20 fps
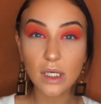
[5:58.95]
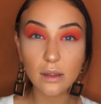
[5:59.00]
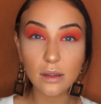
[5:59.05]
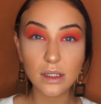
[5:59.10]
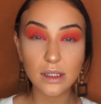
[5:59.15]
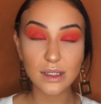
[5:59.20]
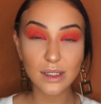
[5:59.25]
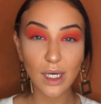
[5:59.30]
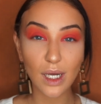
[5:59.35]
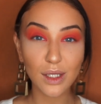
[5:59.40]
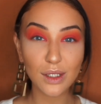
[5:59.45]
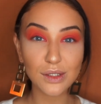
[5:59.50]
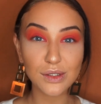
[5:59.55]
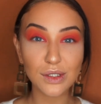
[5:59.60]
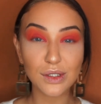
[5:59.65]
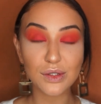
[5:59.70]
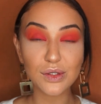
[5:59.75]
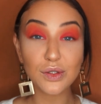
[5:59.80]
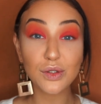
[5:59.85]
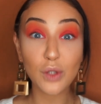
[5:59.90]
These colors
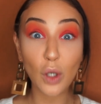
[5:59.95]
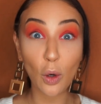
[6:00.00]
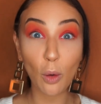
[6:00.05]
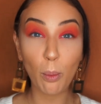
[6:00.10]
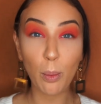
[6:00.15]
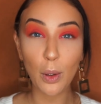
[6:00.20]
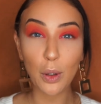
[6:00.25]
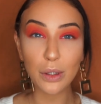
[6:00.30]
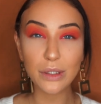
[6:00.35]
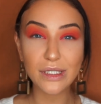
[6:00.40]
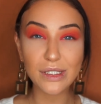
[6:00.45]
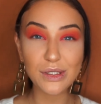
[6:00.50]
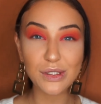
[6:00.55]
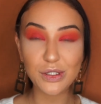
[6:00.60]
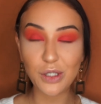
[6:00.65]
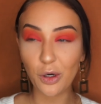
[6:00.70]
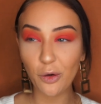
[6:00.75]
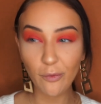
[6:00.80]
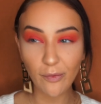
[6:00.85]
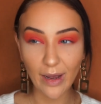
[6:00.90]
are so bold and
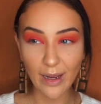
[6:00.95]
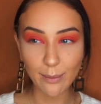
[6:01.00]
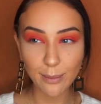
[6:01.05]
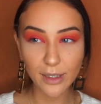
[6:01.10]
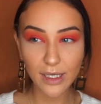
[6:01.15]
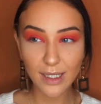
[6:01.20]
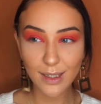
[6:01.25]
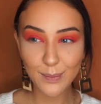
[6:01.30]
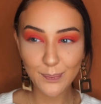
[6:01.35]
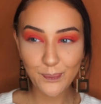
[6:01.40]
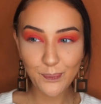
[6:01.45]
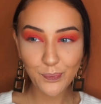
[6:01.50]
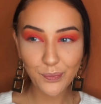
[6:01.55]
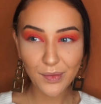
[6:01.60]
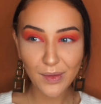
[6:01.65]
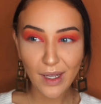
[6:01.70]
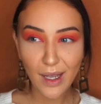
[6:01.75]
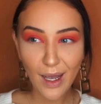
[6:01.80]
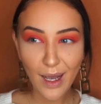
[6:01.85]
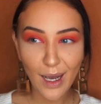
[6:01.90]
so vibrant.
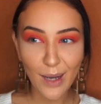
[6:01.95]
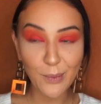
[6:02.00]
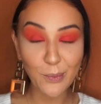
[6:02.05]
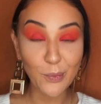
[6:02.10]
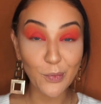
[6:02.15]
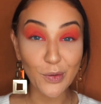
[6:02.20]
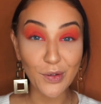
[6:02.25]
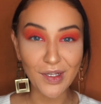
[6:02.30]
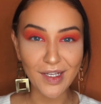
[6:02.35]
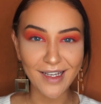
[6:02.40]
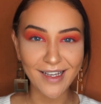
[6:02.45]
I'm really